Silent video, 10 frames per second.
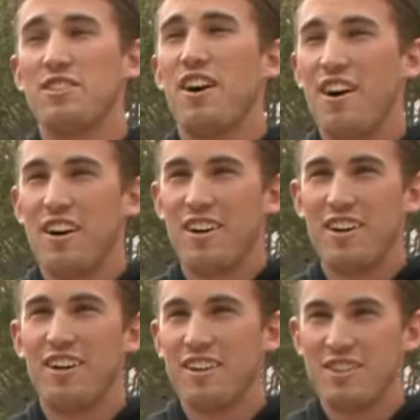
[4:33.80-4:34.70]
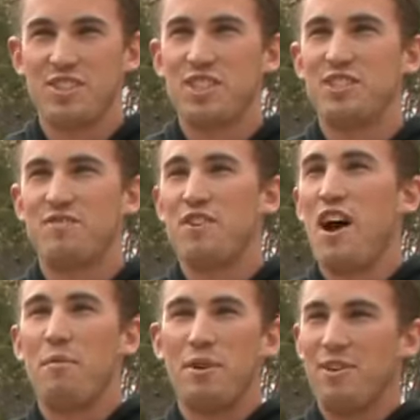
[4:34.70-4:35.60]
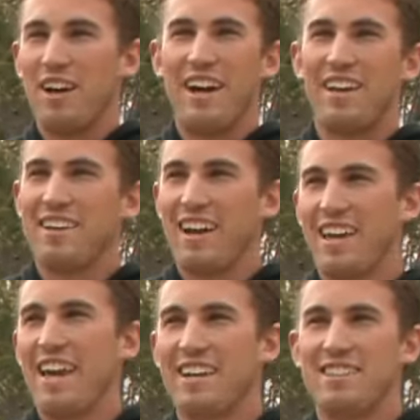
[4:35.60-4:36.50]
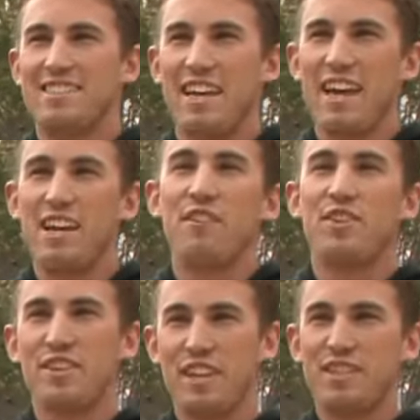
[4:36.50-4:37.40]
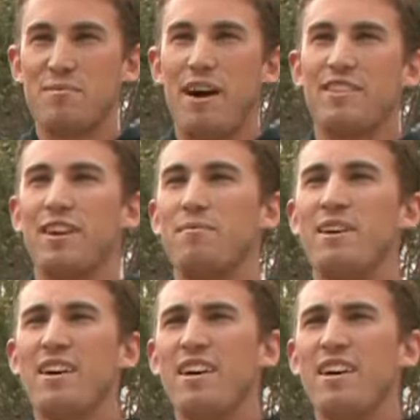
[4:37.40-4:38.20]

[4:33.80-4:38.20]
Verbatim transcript: are just phenomenal. I, I can't say enough good things about them.